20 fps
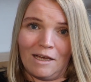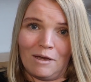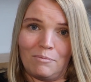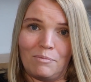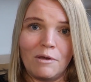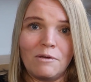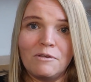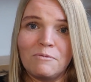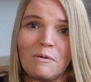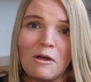
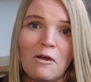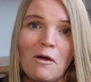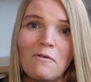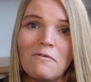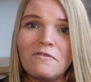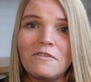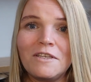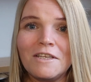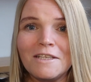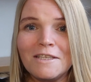boosts my
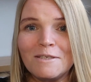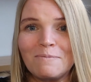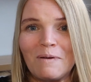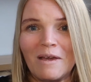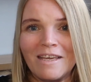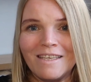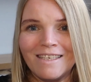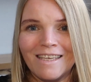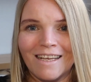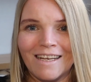confidence
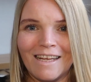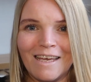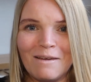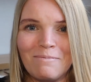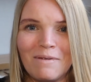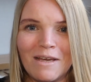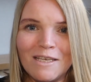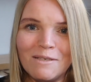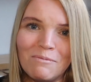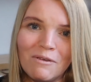basically, and
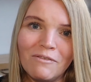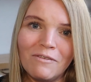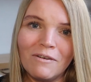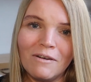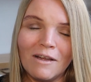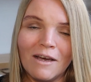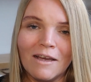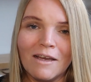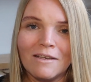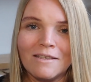makes me feel
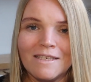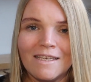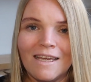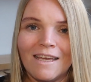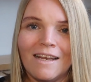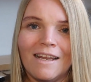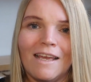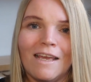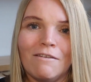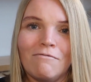like
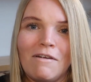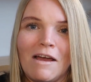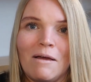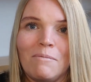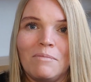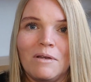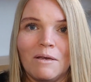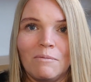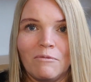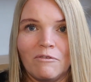sitting here
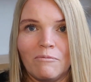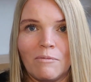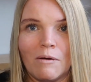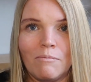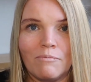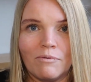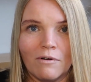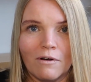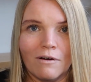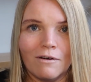rambling with my
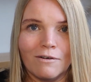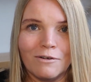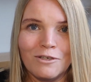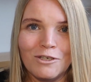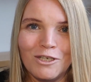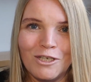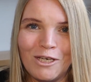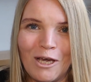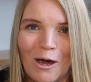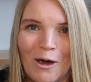bra on
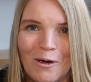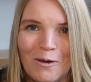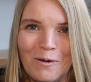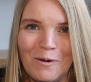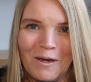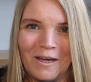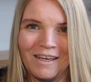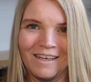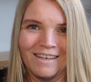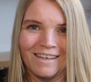show
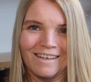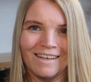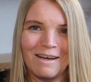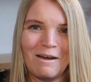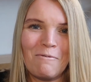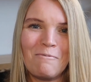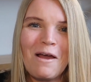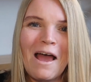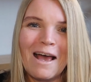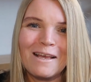
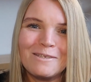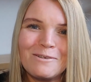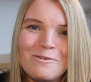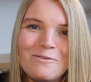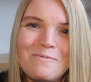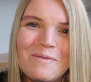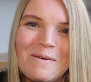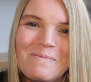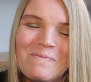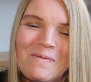has all
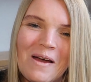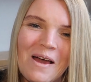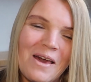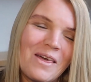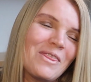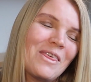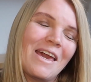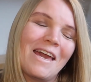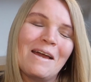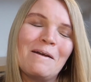been
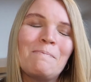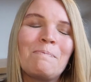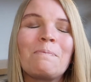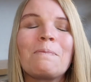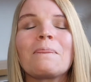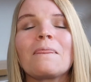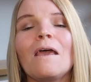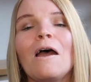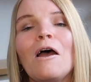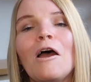worth it.
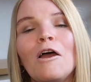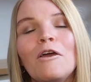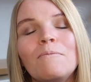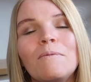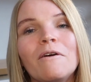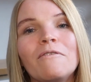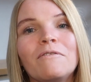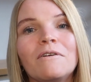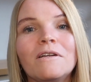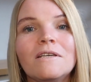I hope
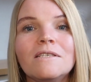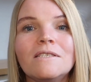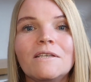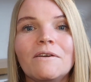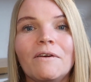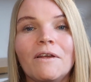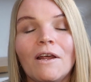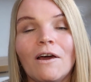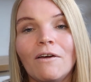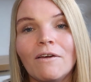everyone is
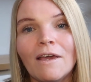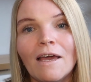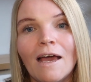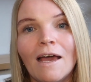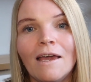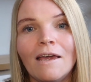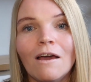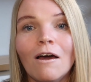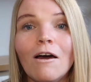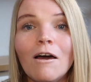doing
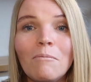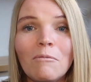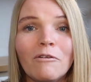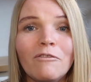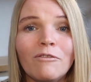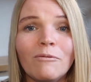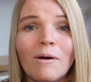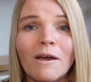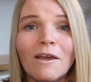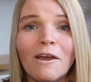okay. I'm
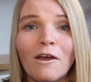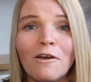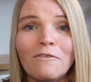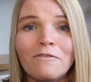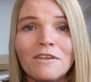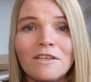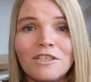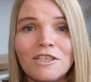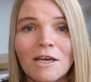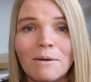off my
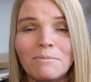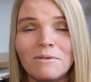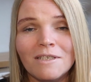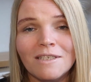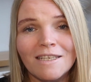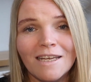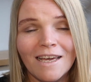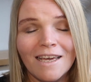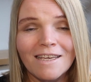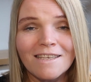COVID jab
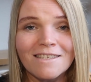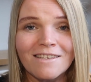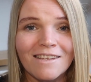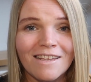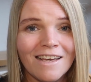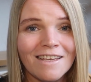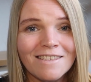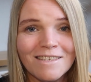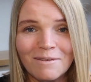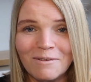today, so
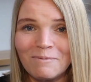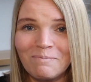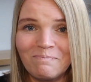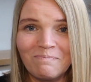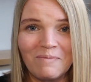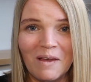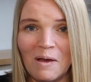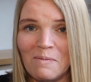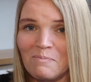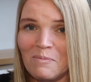that's a
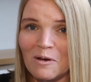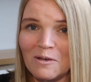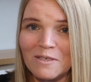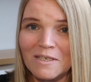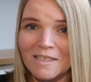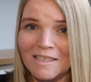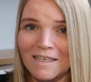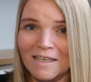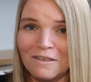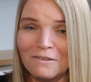
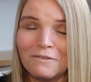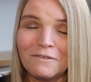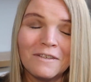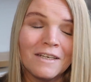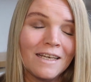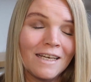positive,